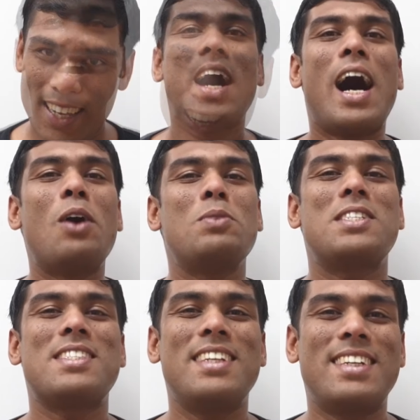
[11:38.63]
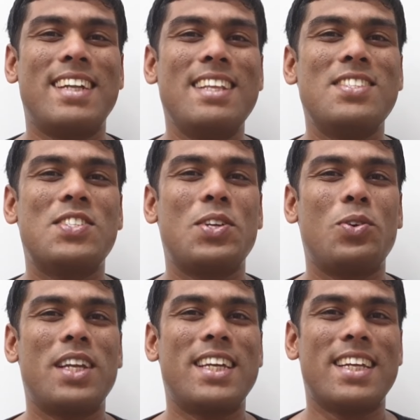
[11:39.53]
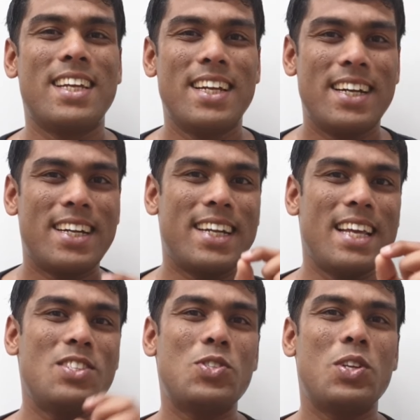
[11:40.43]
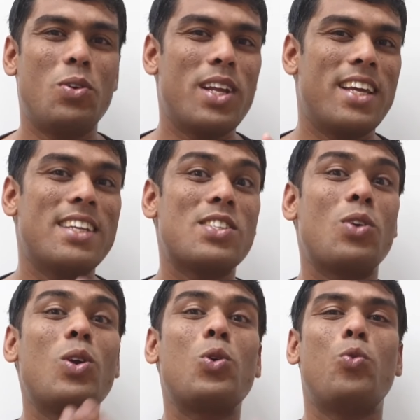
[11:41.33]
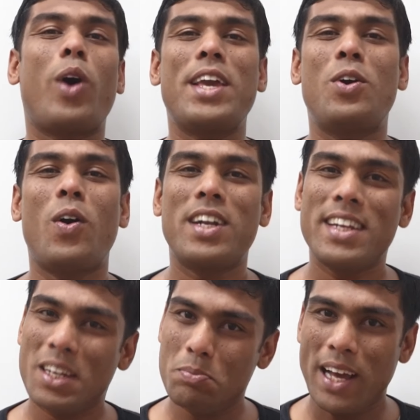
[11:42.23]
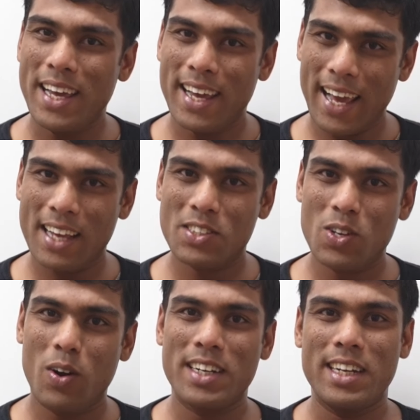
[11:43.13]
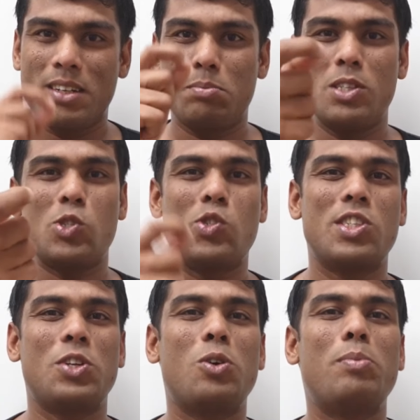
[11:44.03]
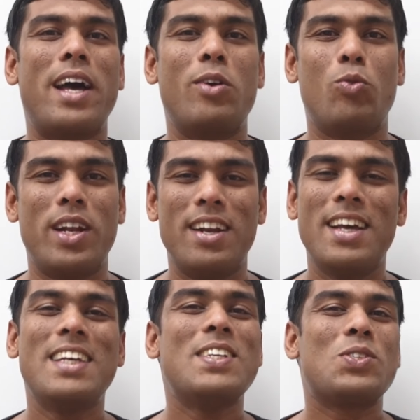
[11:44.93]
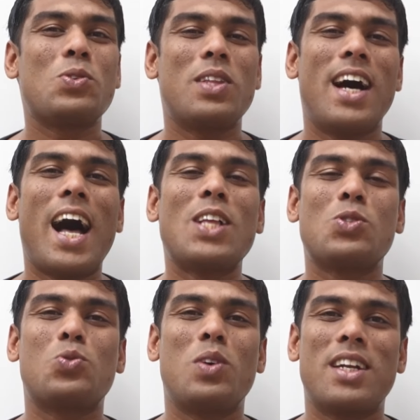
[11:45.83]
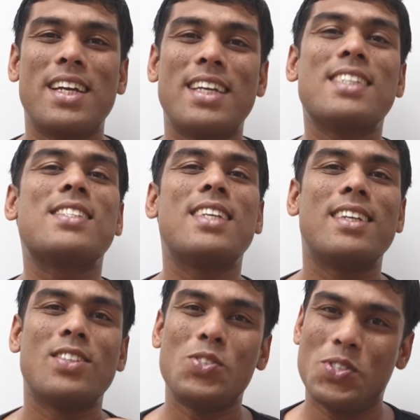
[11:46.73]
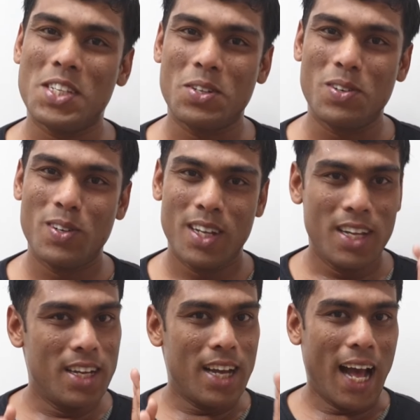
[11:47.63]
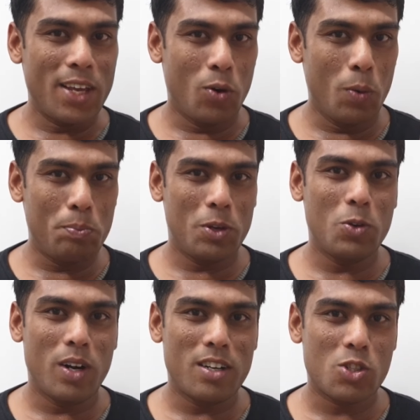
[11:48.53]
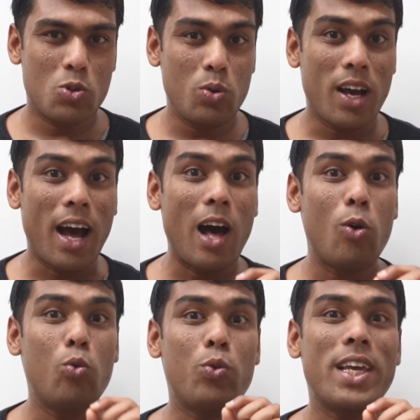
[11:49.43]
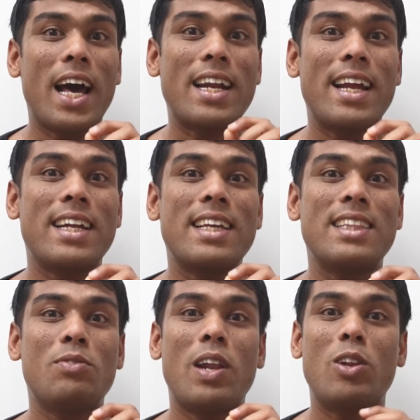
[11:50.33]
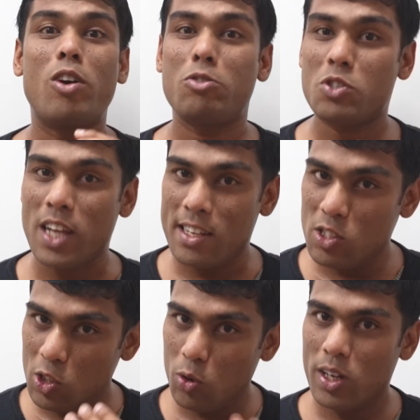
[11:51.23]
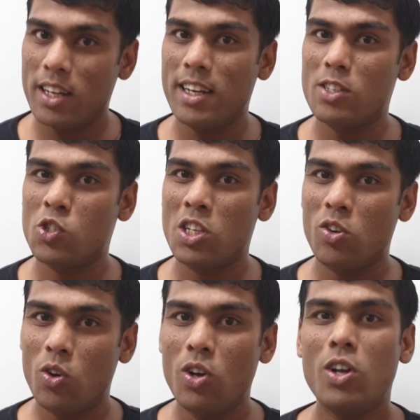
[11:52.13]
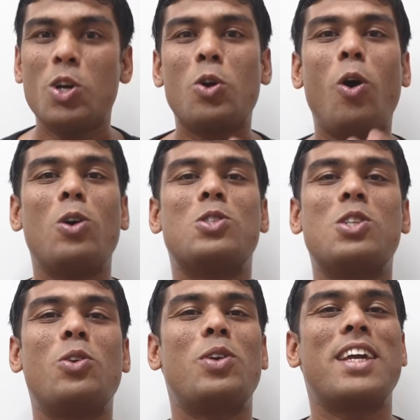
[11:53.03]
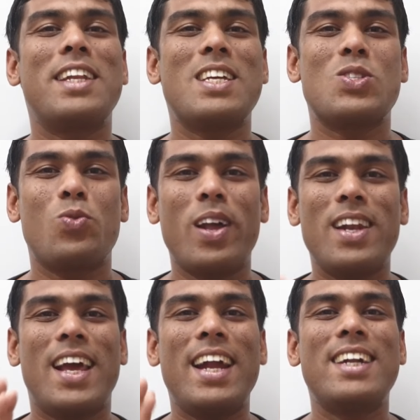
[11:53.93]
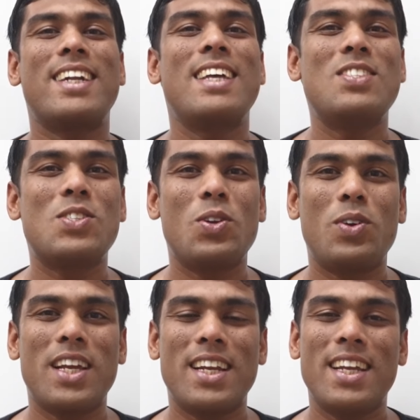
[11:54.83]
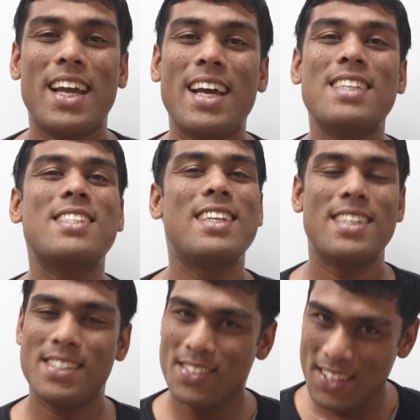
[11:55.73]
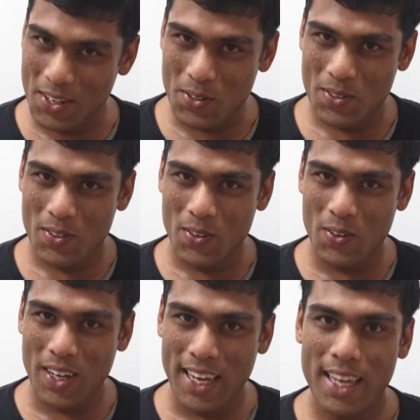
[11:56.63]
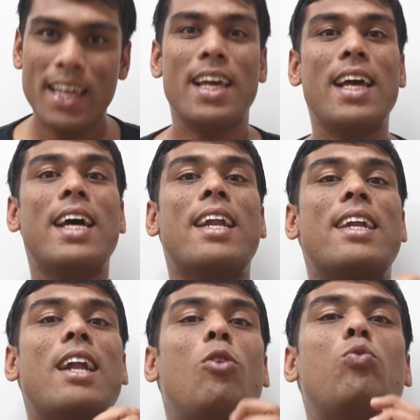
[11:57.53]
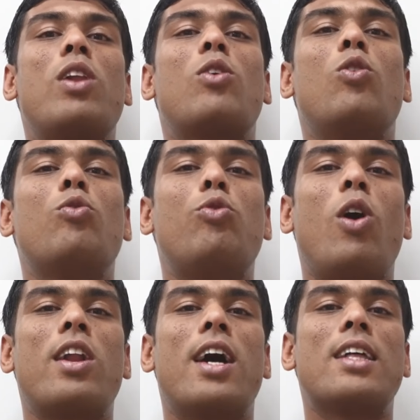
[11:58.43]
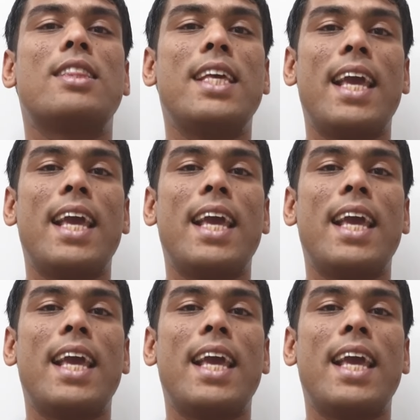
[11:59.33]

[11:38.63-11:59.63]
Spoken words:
How much is the tan 0 degree? Tan 0 degree is equal to y coordinate by x coordinate, means 0 by 1. So the answer is 0. I hope you understood how we are getting the value of sin 0 degree as 0, cos 0 degree as 1 and tan 0 degree as 0. Okay. Now we'll go for the